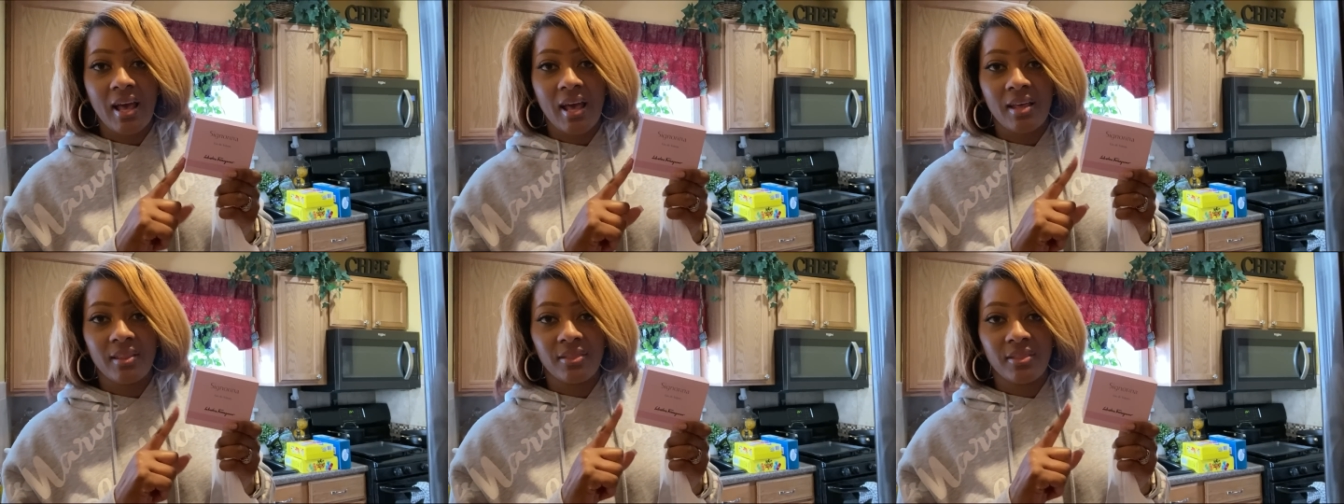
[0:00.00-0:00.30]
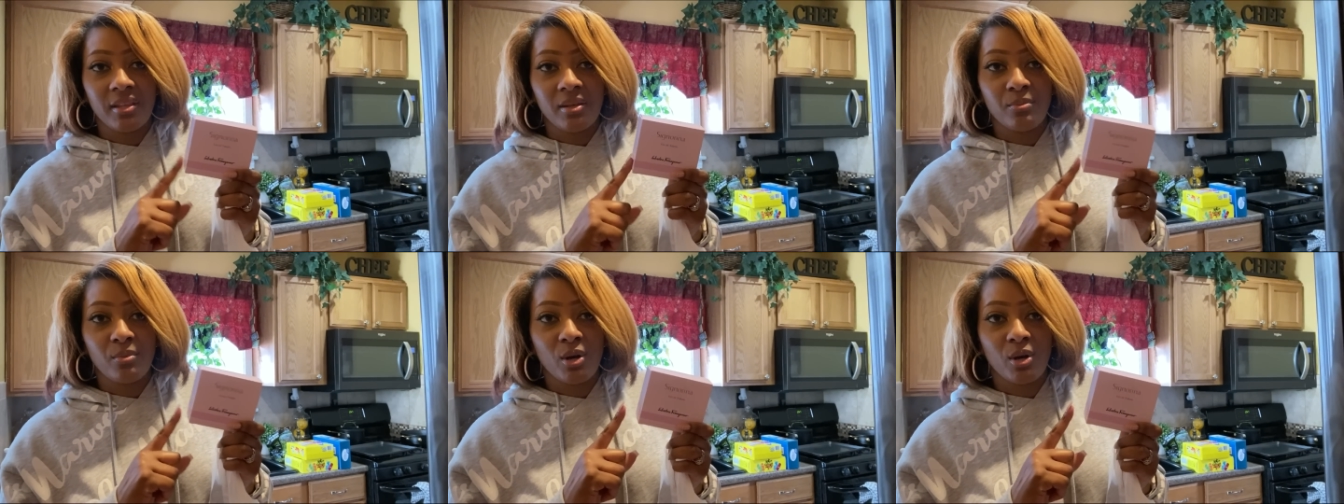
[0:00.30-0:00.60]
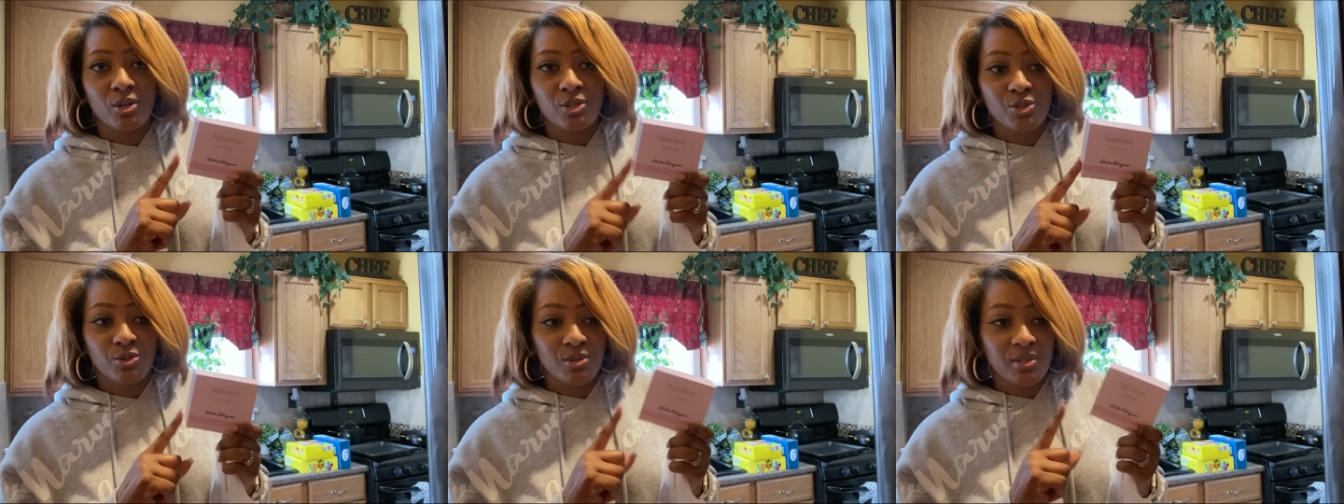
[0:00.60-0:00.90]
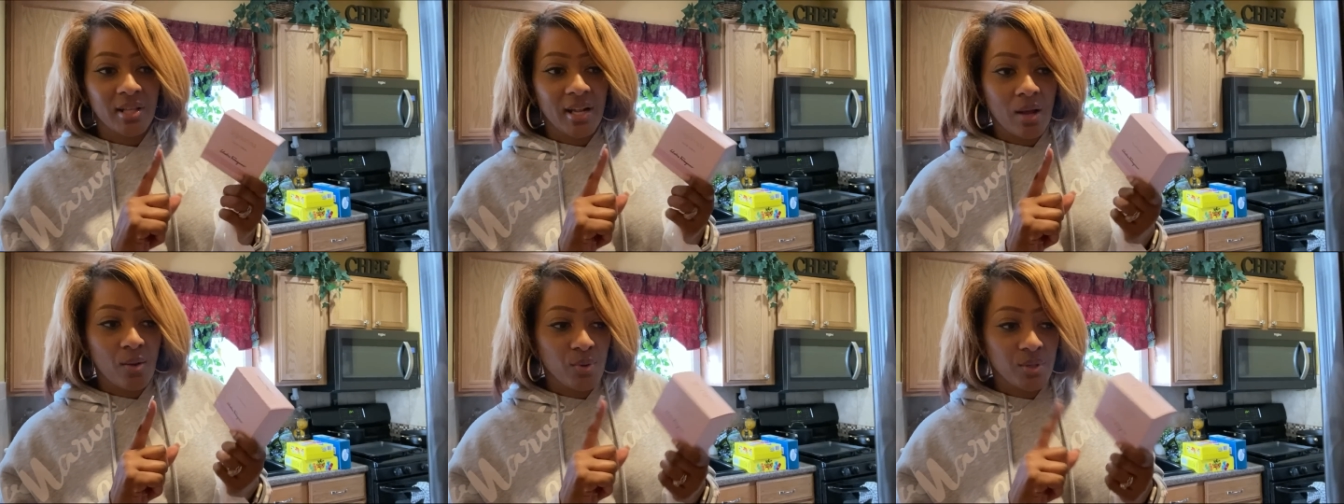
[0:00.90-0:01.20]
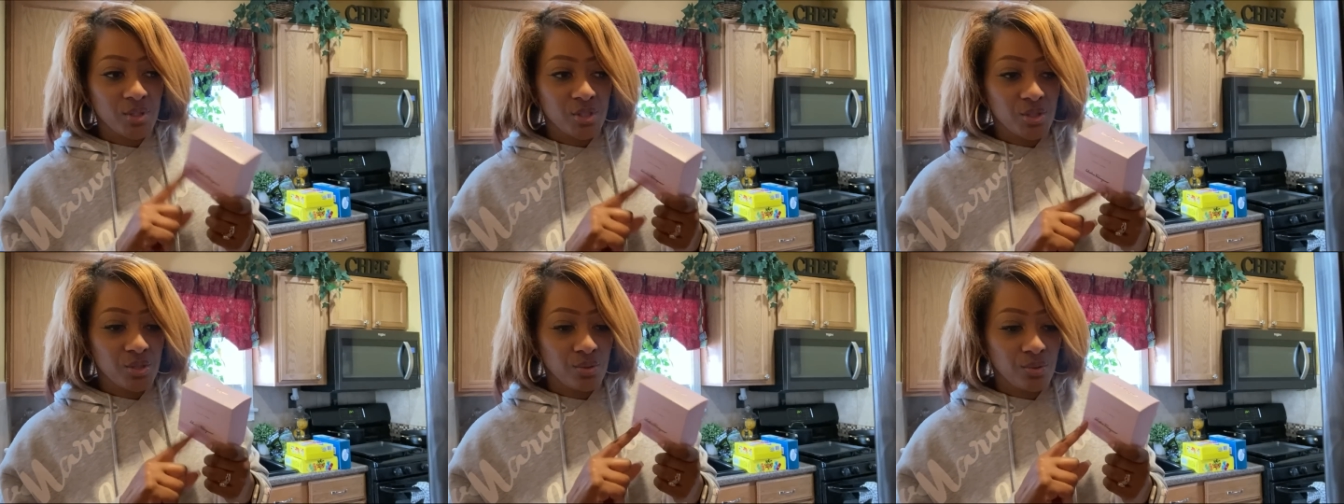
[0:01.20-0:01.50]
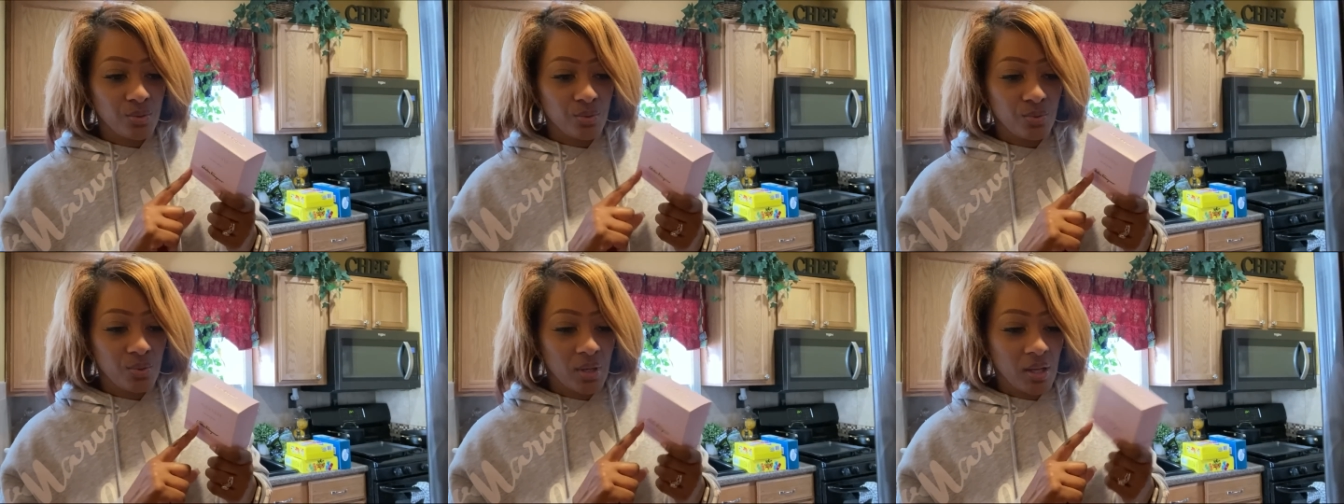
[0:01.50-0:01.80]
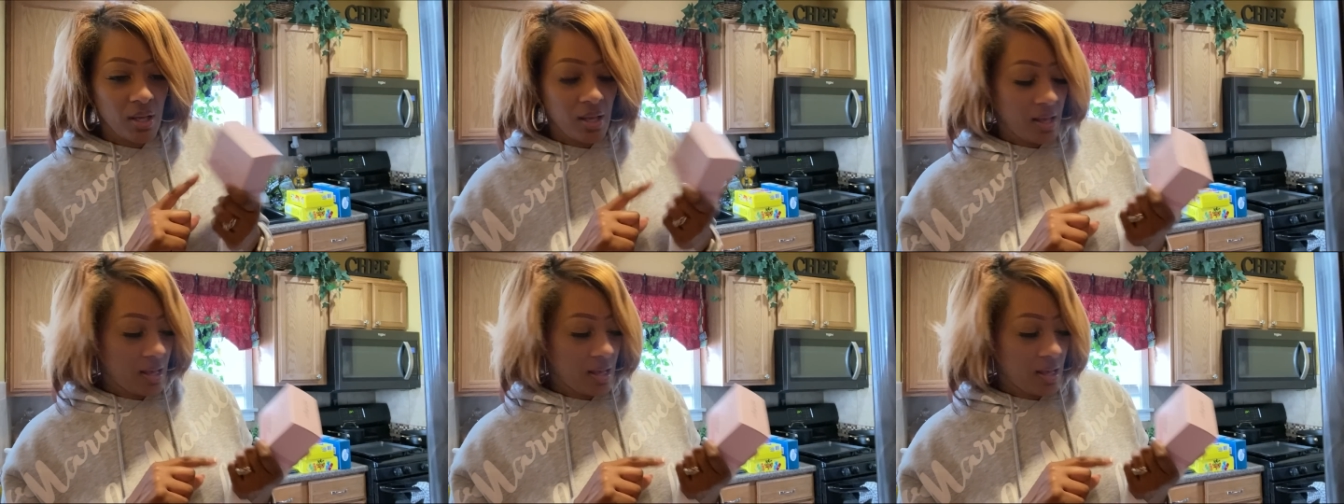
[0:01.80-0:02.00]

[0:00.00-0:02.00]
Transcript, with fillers: at the Marshalls that I went to.